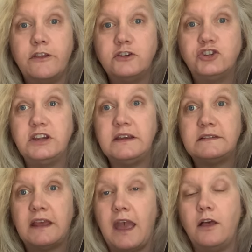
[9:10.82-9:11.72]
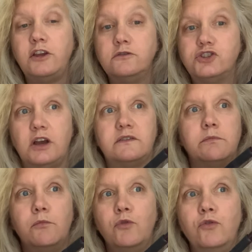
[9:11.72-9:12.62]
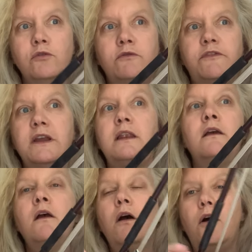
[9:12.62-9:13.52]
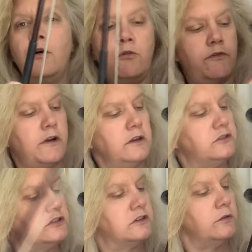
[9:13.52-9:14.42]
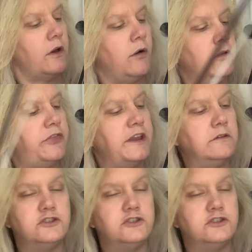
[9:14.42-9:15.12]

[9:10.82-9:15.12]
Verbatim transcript: the G scale, you just move it over. You do the whole thing you